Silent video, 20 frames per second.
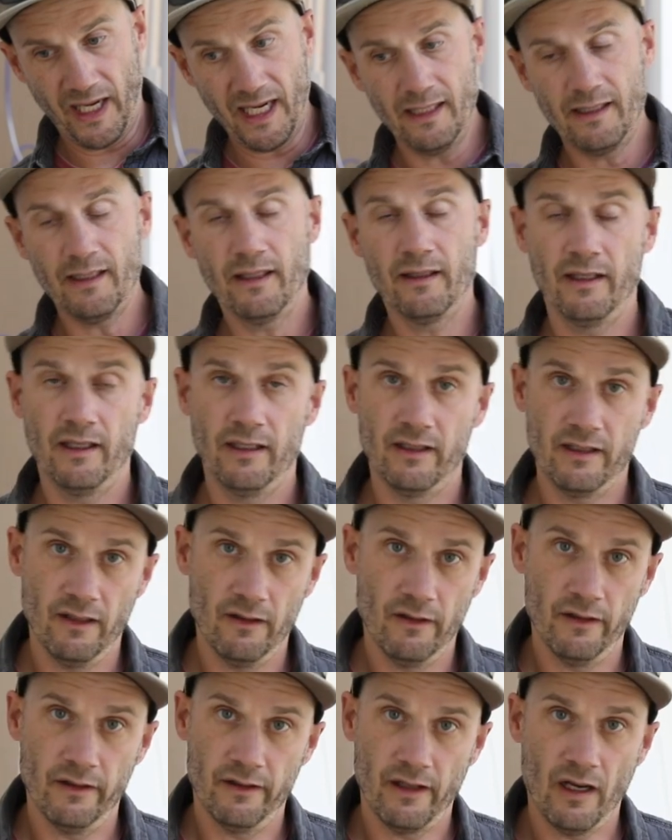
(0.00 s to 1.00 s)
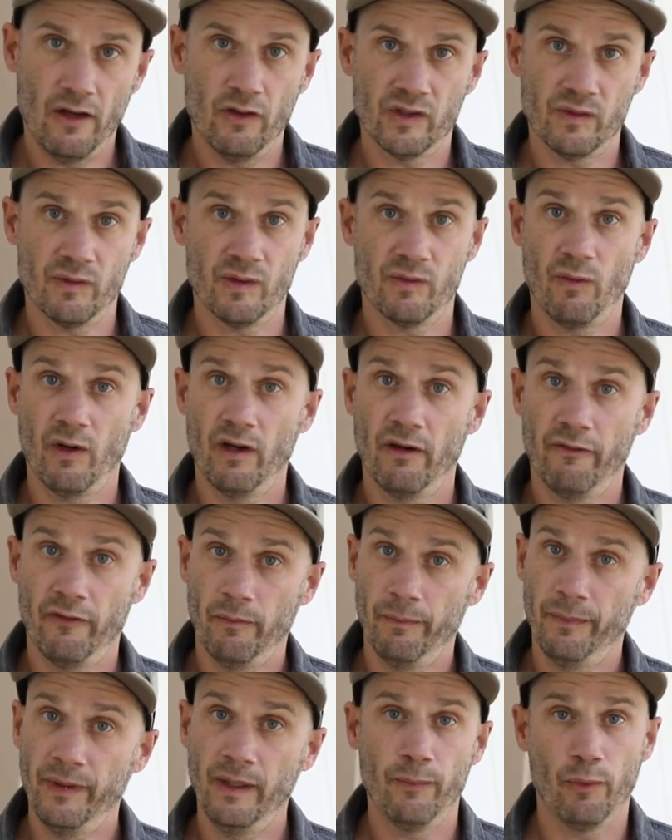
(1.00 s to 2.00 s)
painting the interior of the house was one of
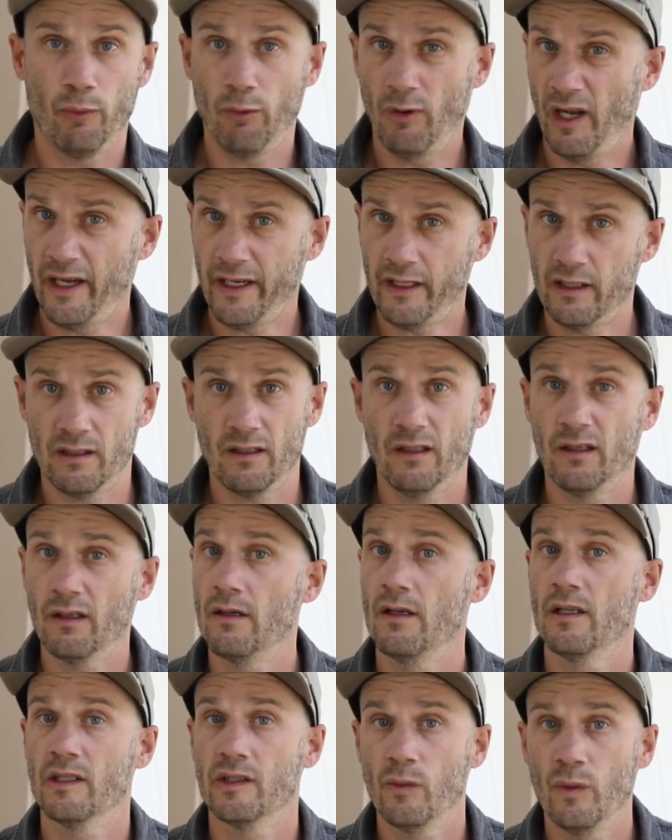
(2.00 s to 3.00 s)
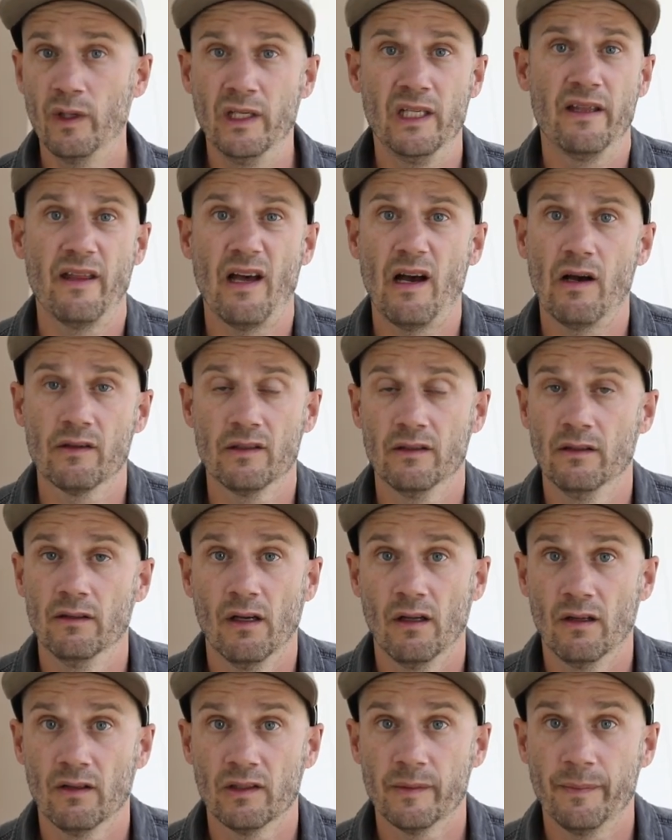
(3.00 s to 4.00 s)
them. People were like, it's gonna cost twenty thousand
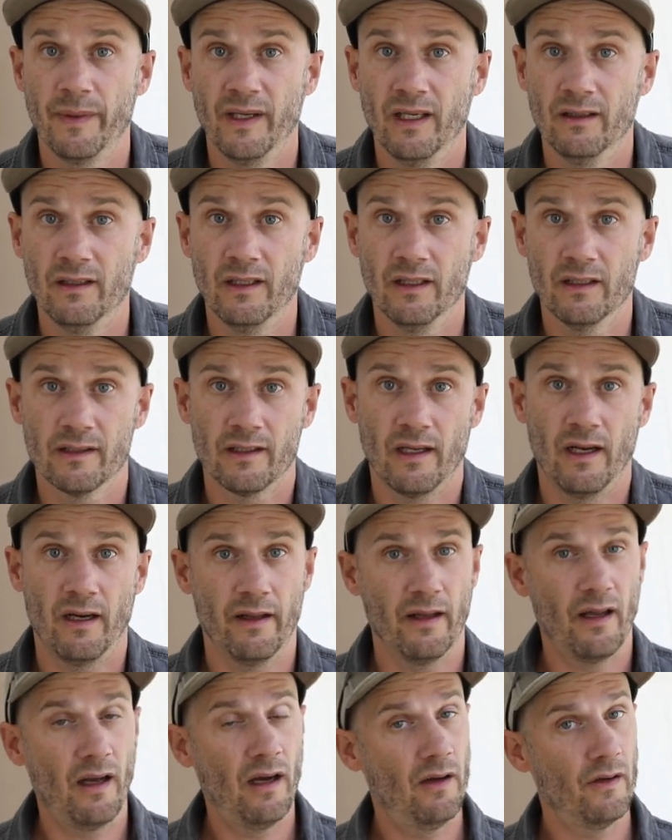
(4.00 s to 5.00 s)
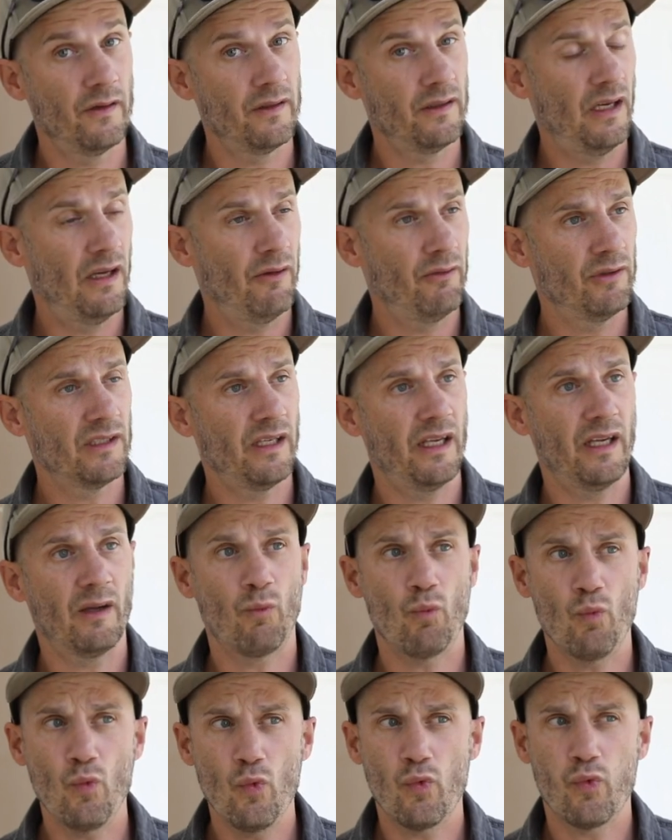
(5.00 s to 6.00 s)
dollars to paint the inside of the house. And I was like,
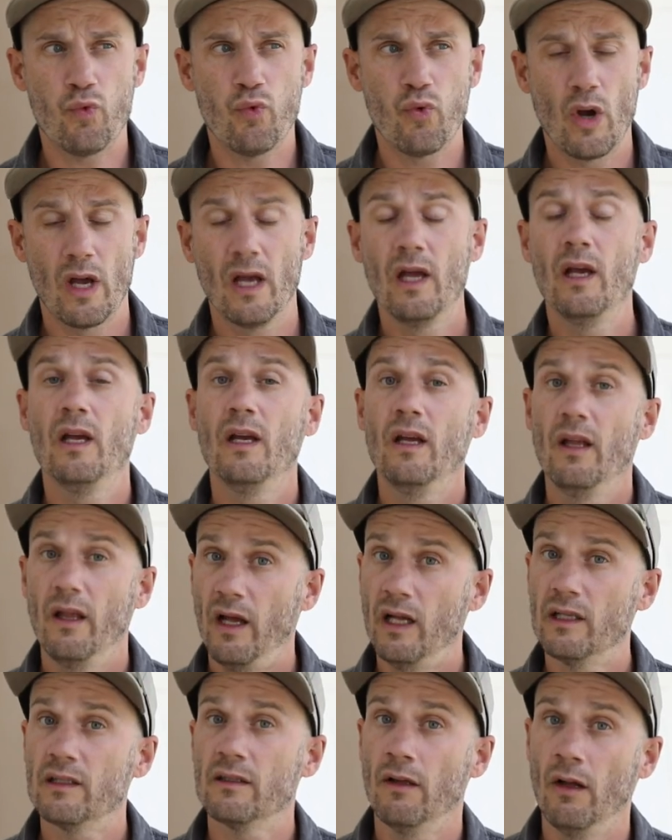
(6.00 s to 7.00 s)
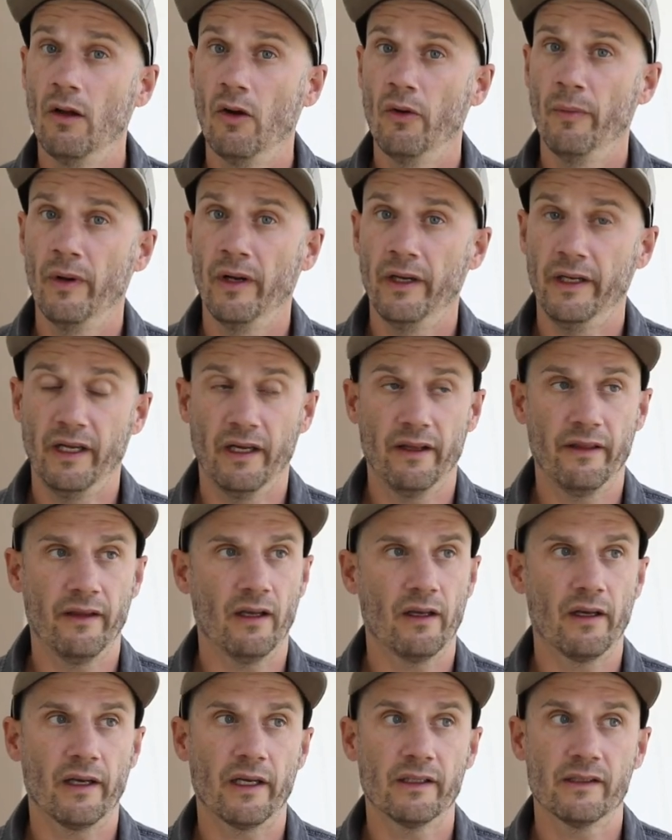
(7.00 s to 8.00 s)
oof, that's a lot of money. I
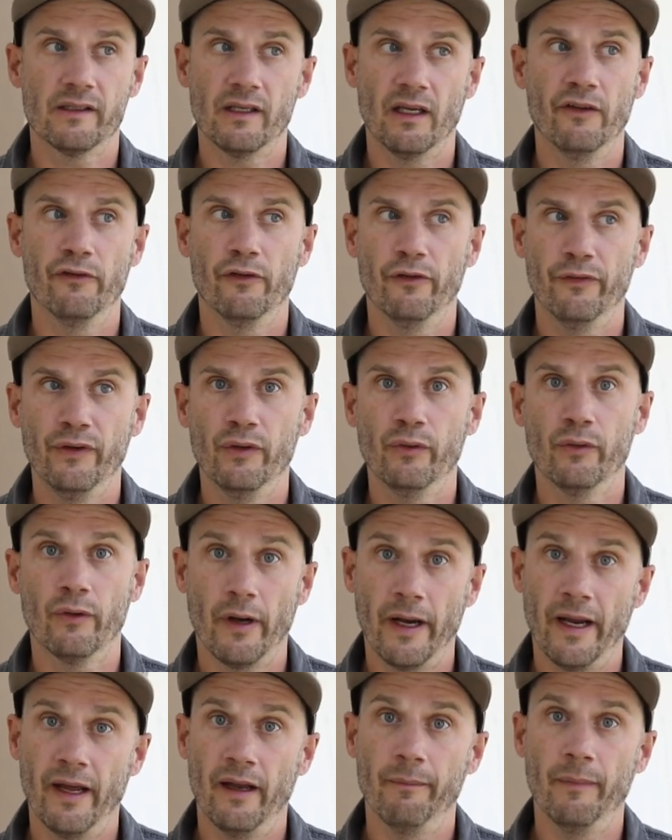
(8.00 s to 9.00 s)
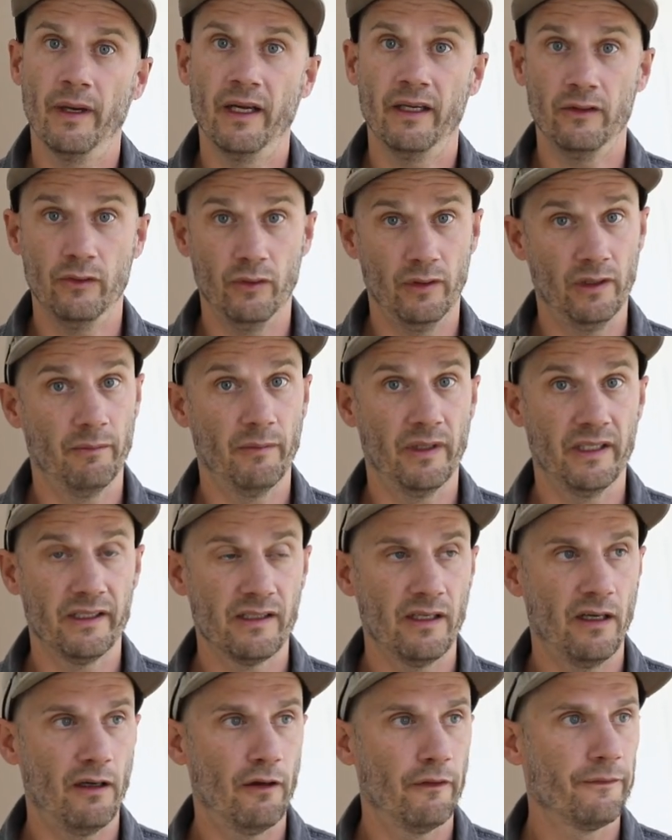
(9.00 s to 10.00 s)
think I could save a few grand by doing it
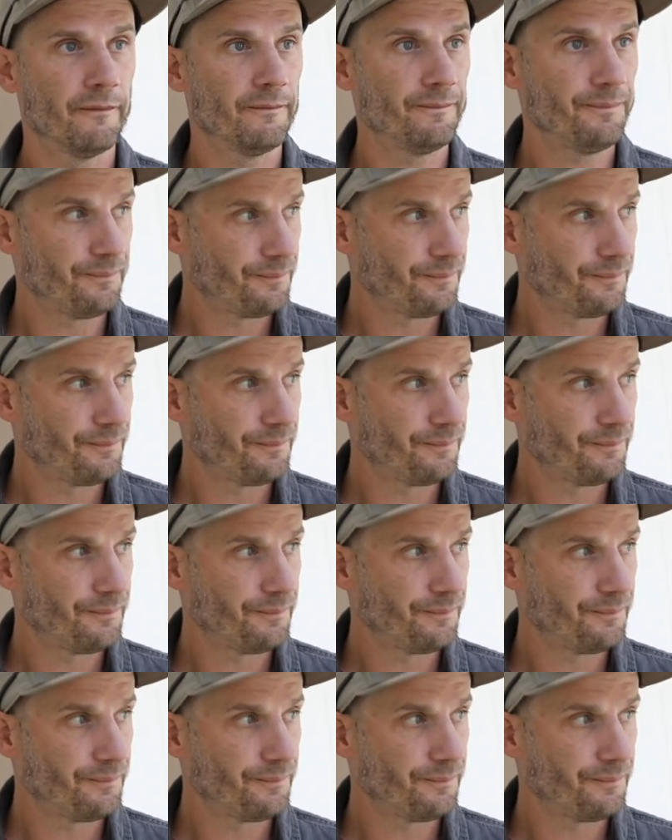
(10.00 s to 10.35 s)
myself.